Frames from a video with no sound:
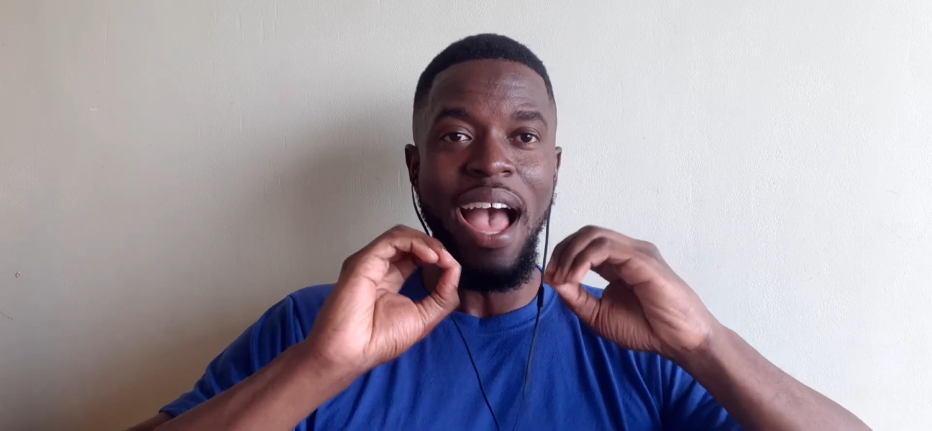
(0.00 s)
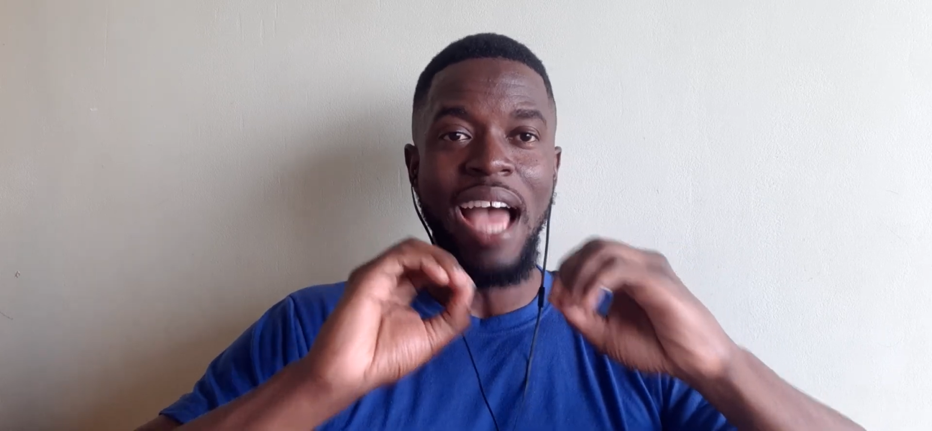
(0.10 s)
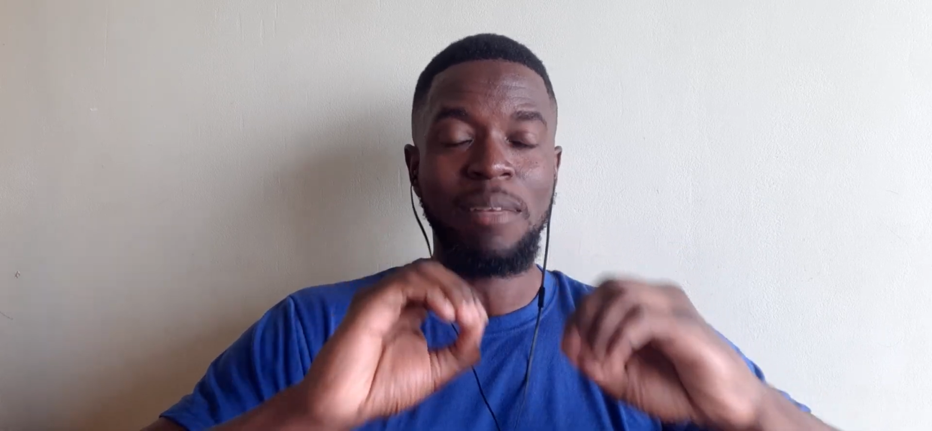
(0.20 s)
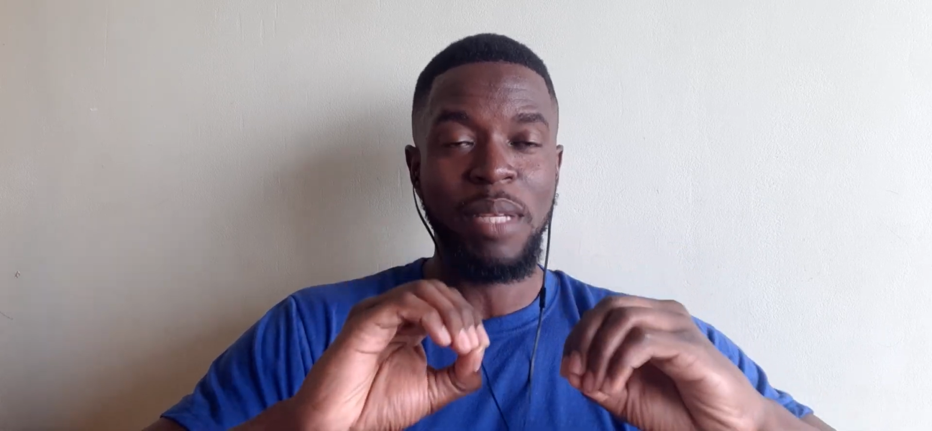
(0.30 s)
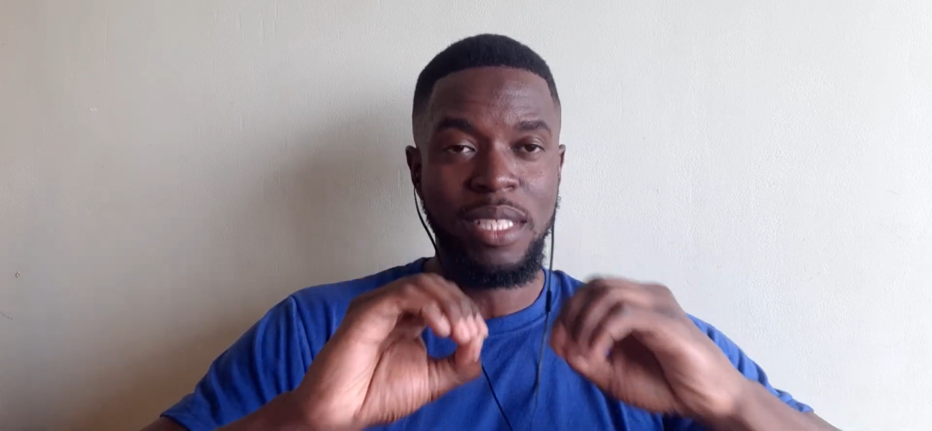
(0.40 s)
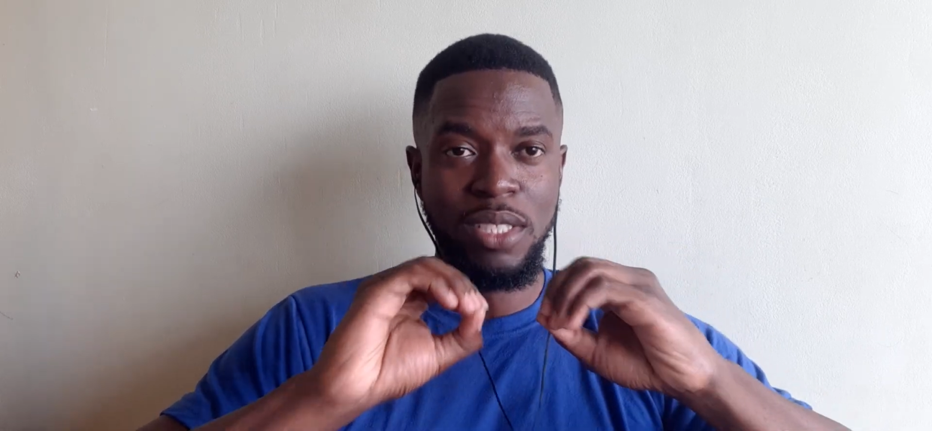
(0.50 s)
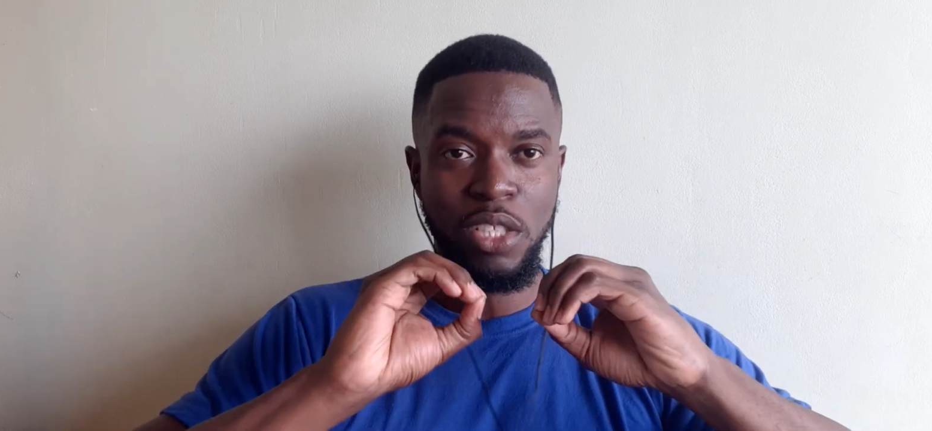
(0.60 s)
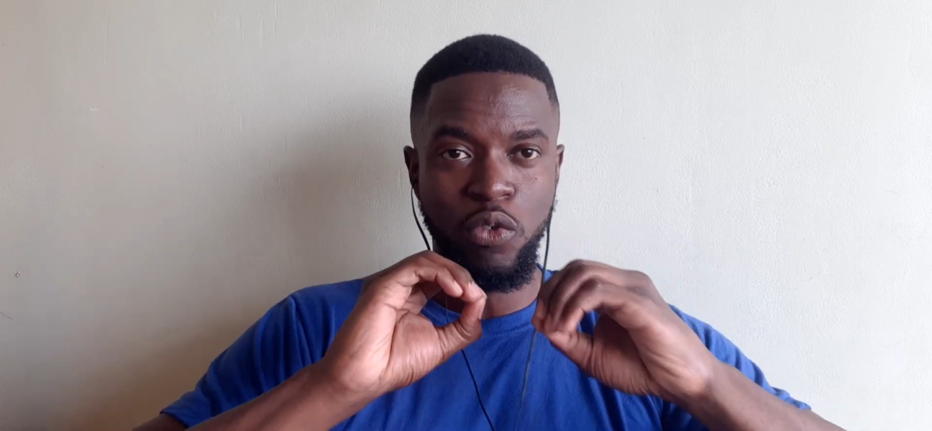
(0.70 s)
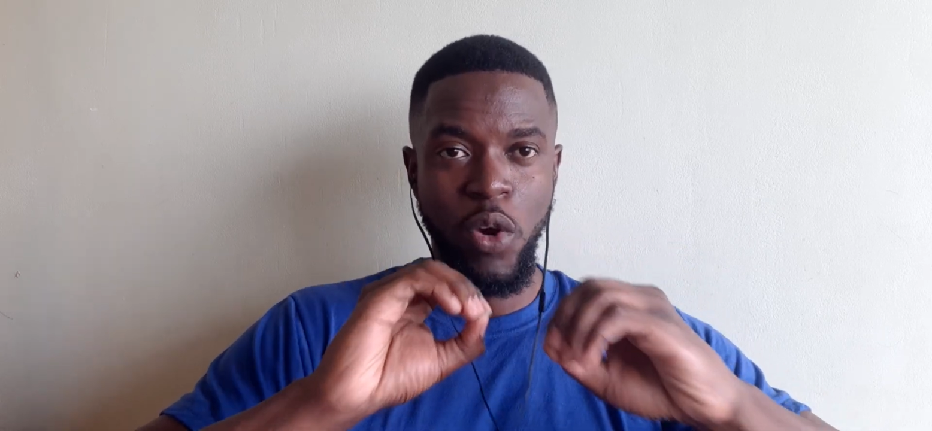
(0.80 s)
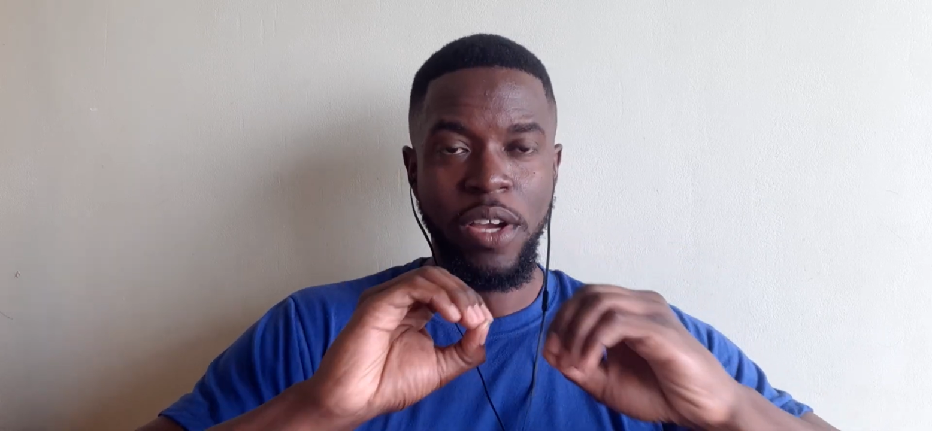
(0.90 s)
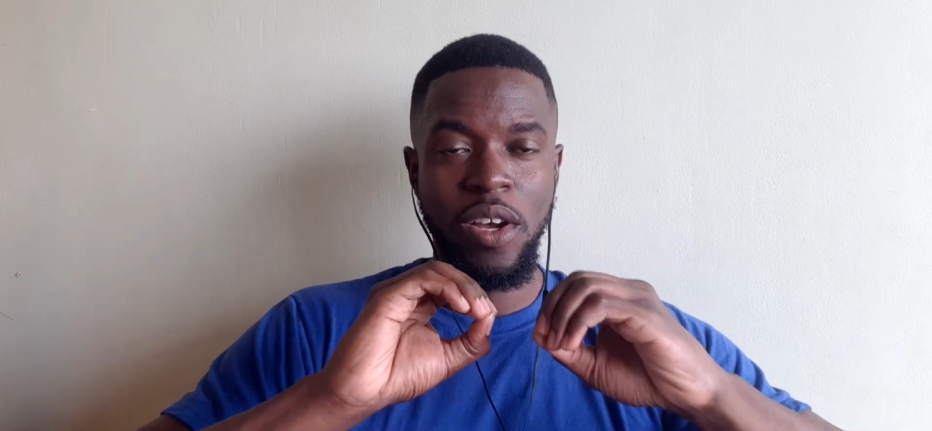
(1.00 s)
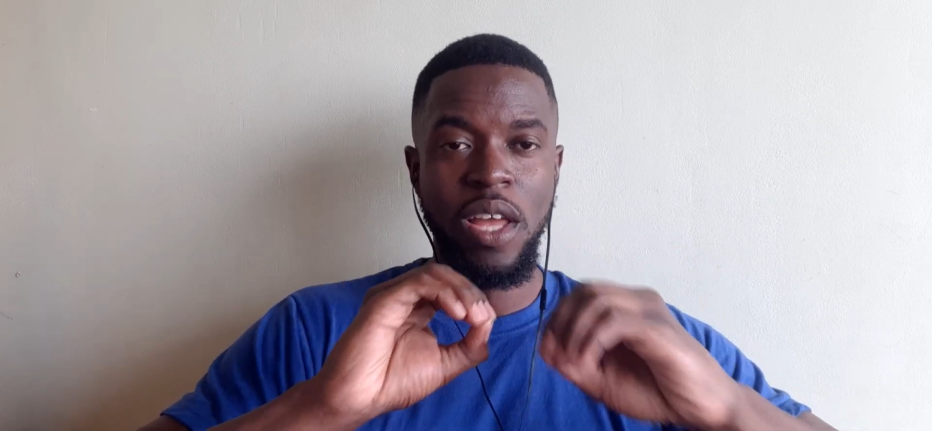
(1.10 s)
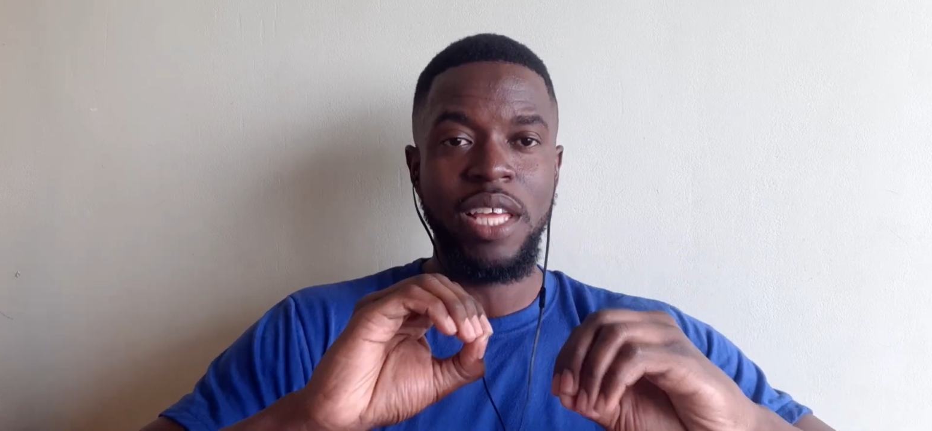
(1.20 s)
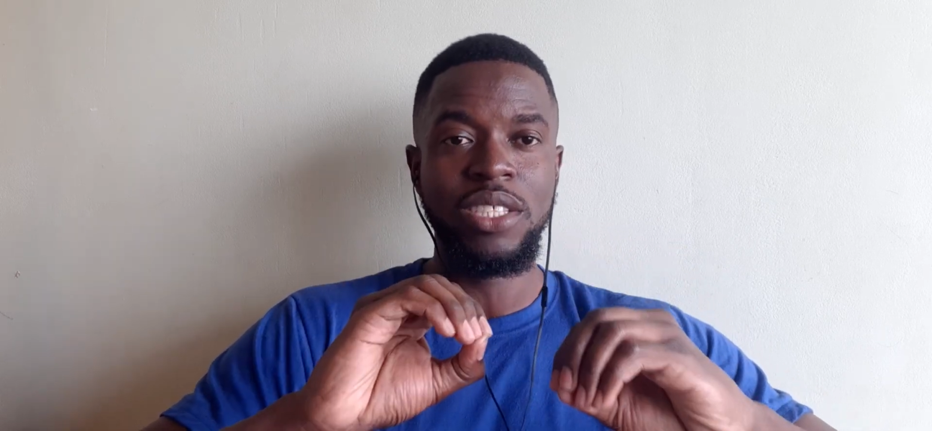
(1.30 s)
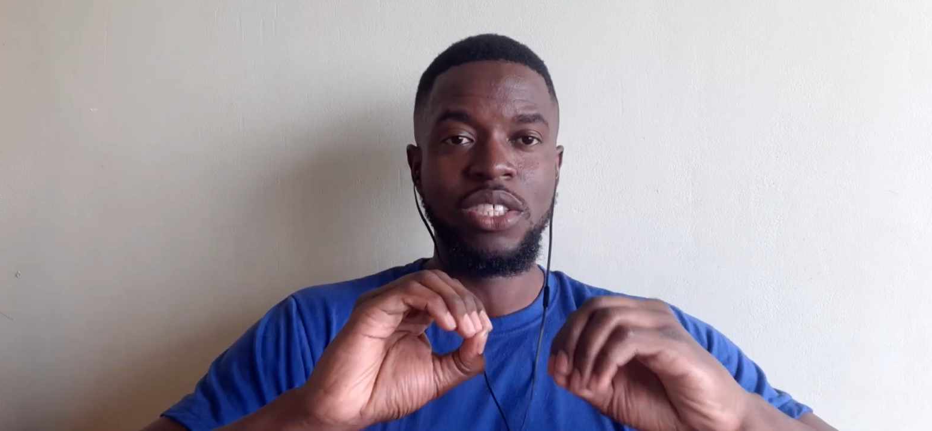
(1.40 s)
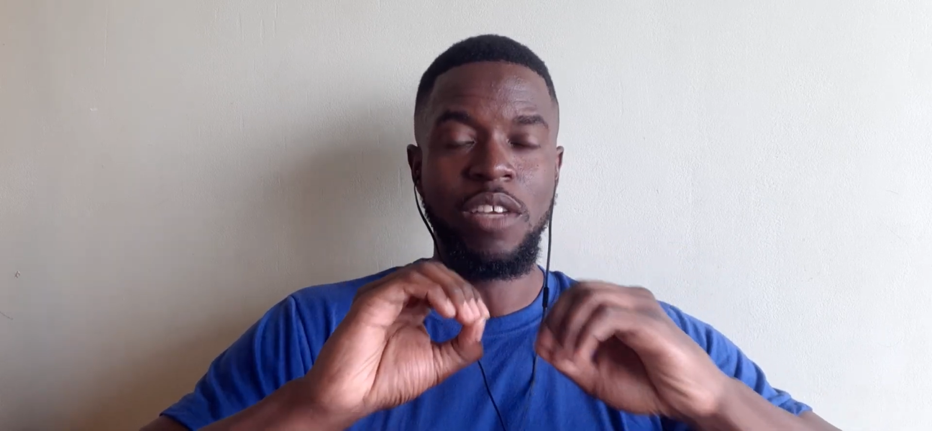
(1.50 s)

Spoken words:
admitted to the Royal College